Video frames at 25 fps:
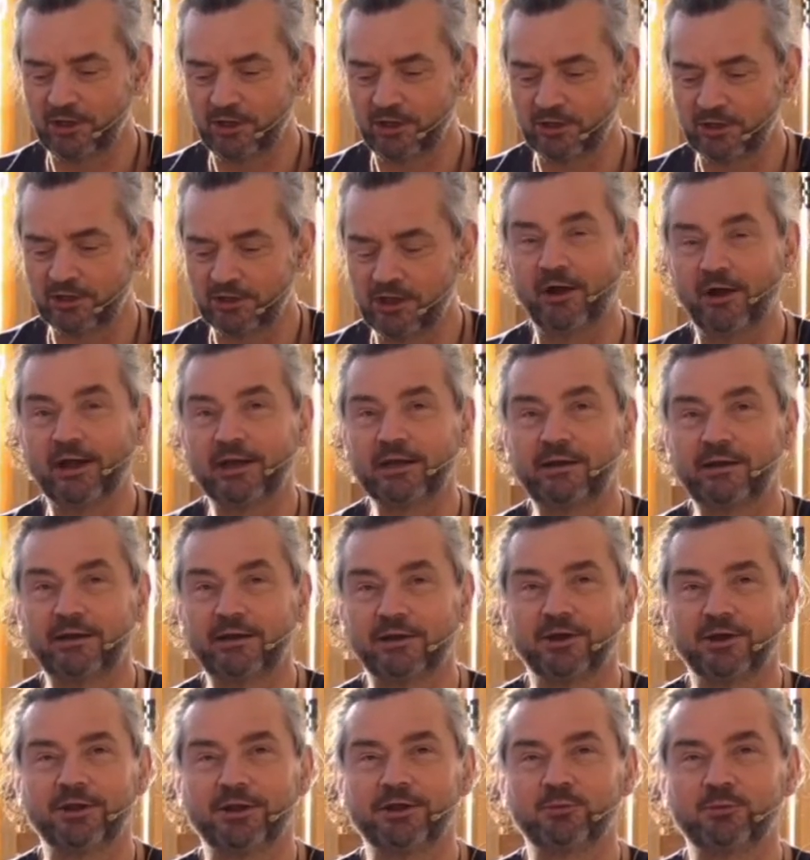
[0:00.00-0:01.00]
in a
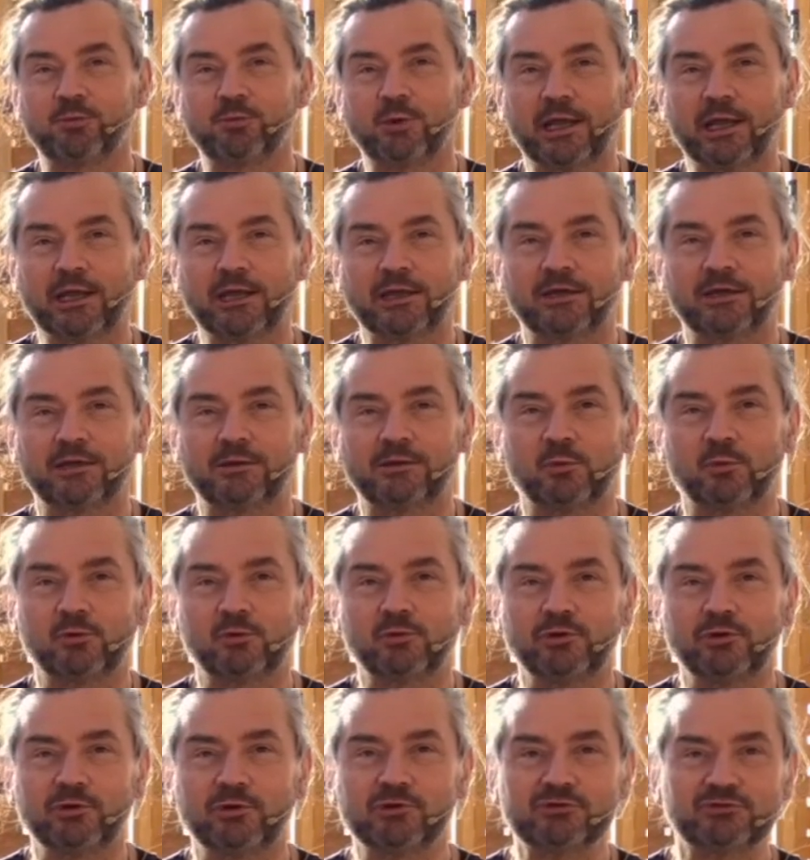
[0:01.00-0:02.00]
kinder kind of way, in a
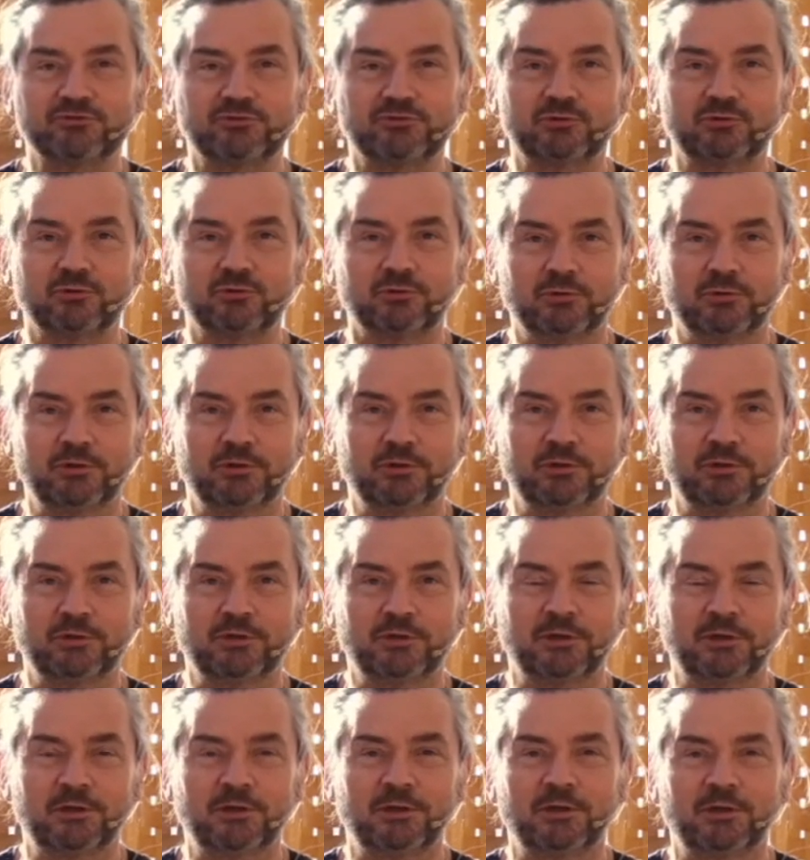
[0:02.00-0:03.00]
more useful,
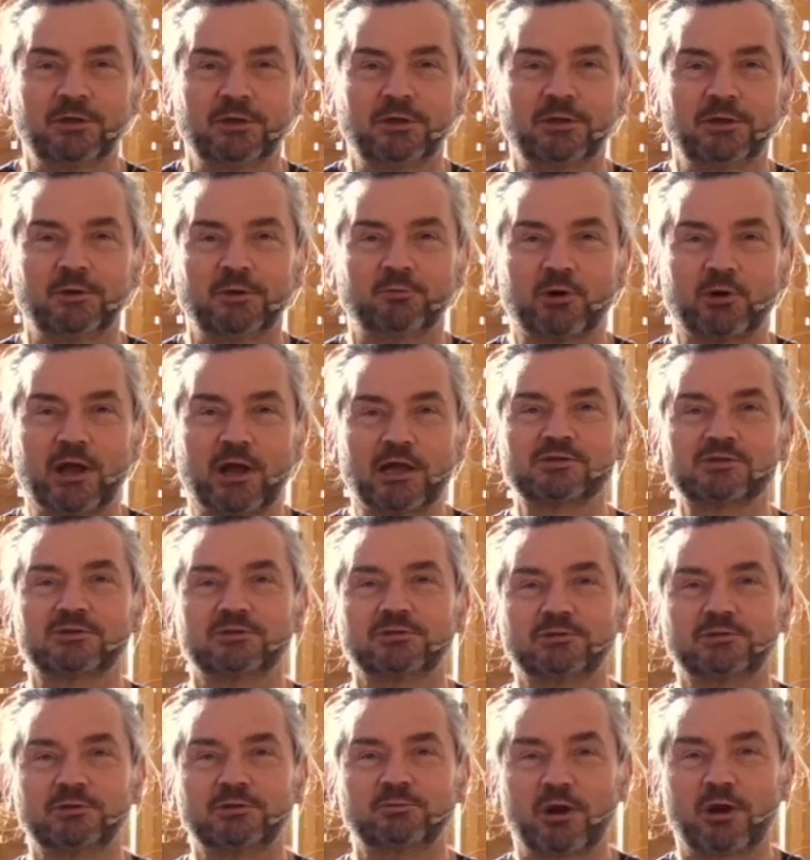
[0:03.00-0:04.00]

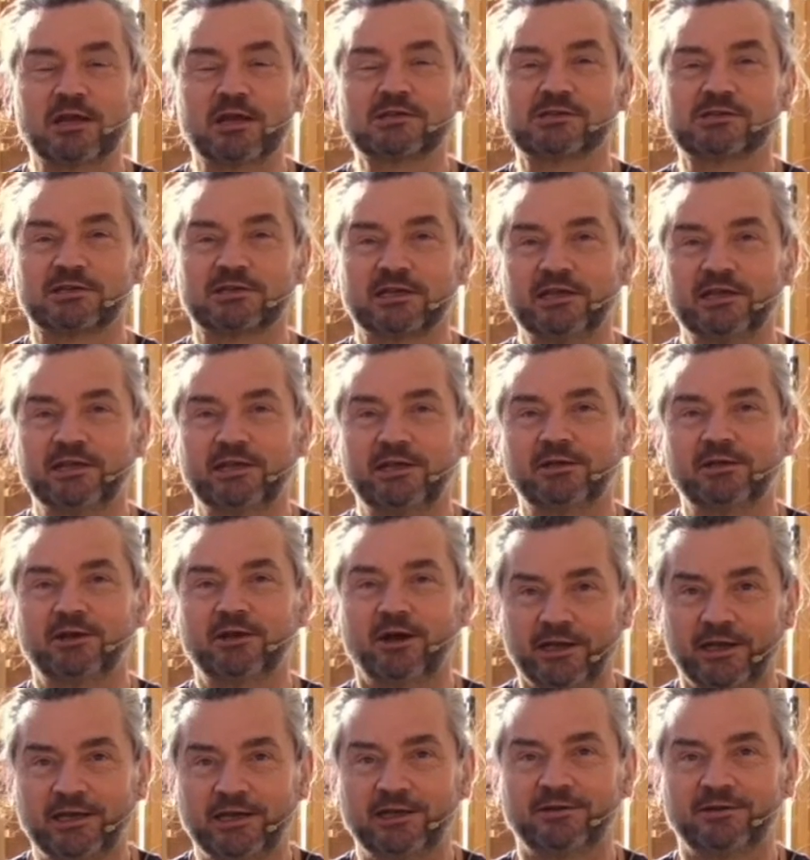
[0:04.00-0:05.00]
practical, practically
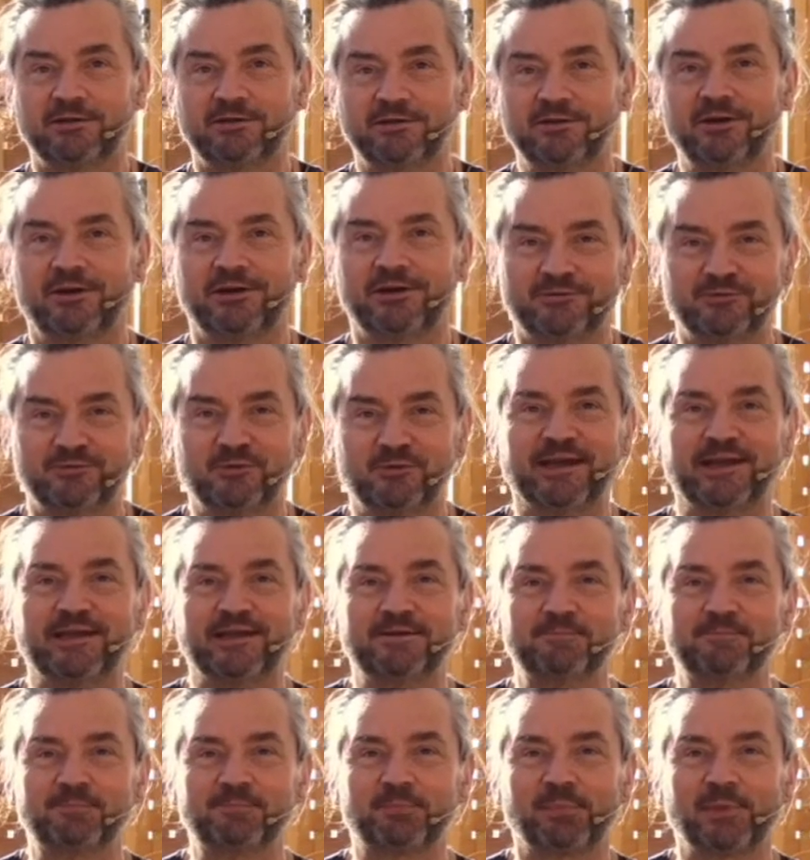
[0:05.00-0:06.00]
kind kind of
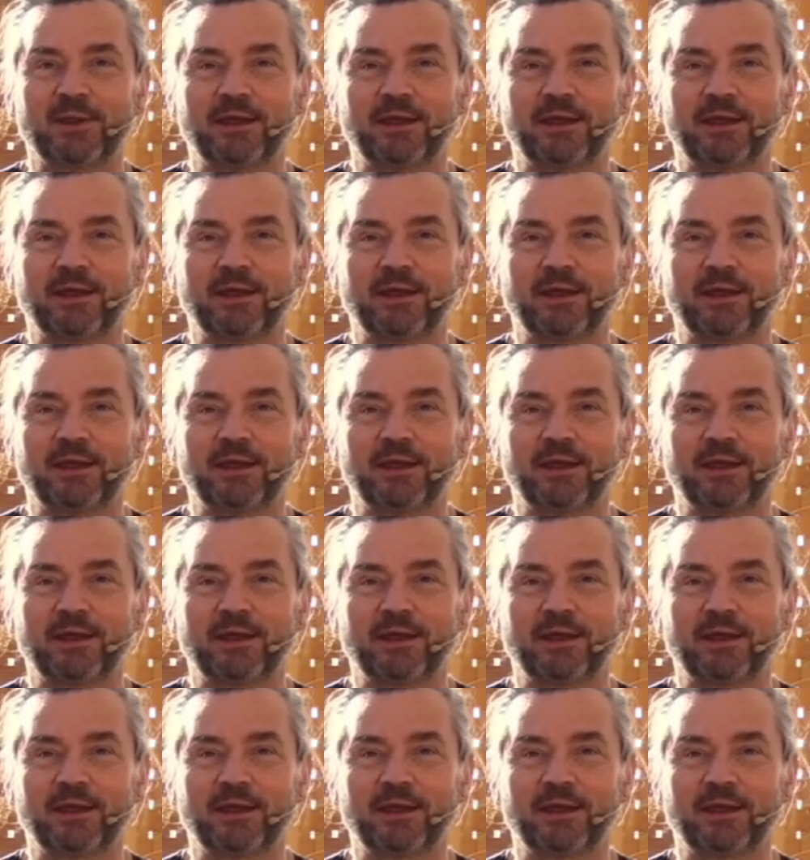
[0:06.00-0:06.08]
way.